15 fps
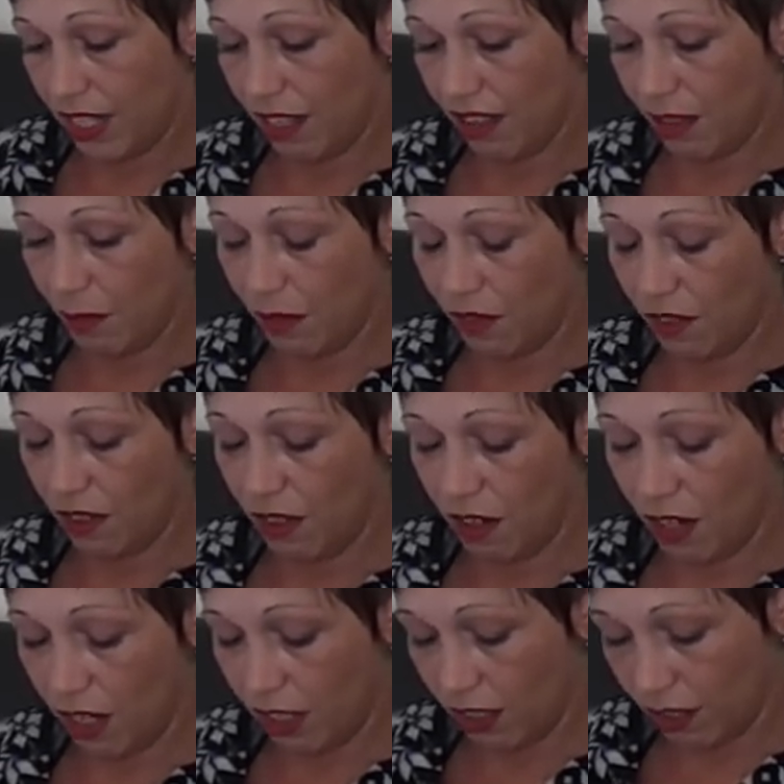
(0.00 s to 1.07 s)
them, if you
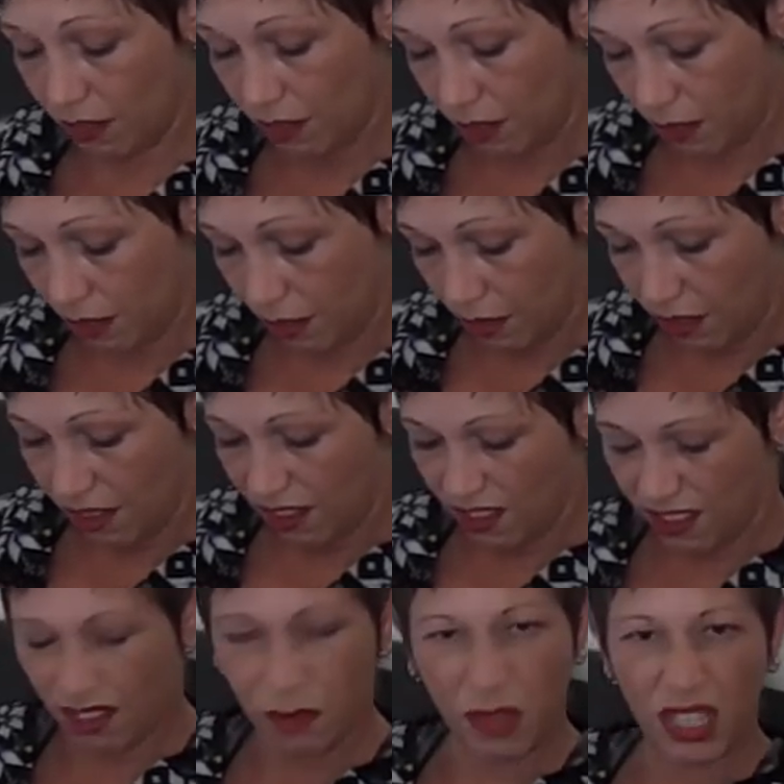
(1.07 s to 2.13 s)
like,
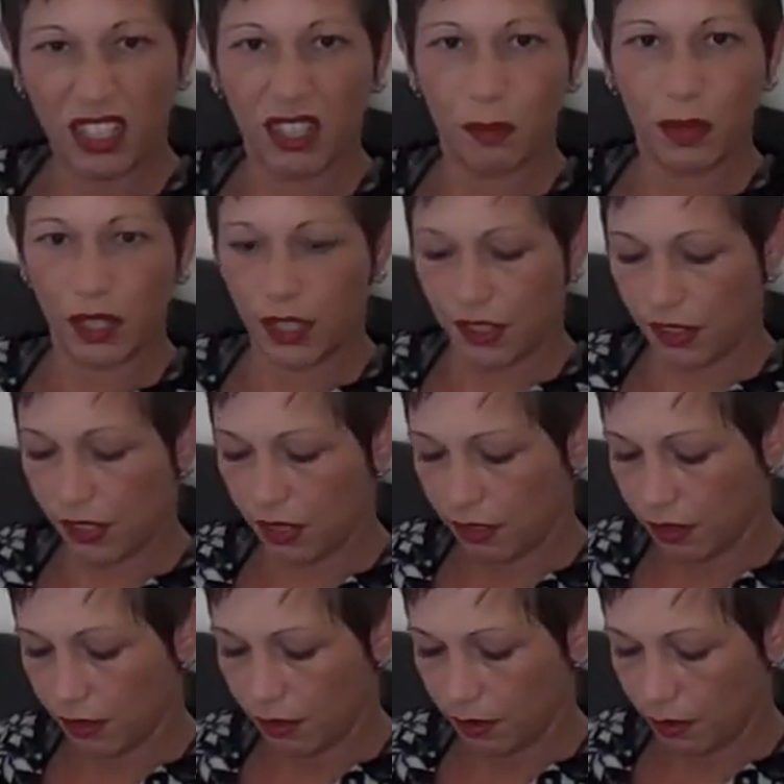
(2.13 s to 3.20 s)
just to make it a bit easier.
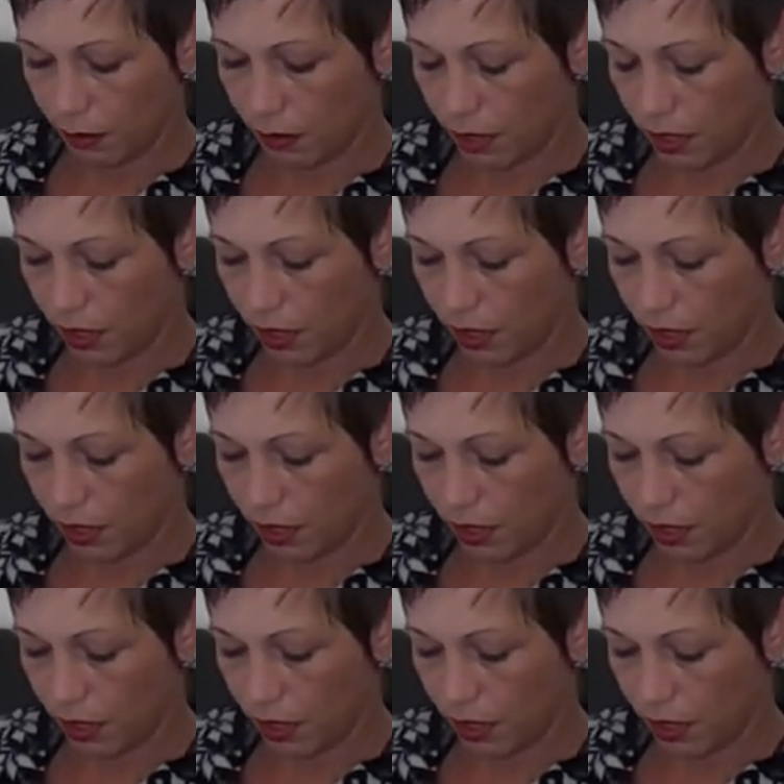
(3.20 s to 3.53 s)
But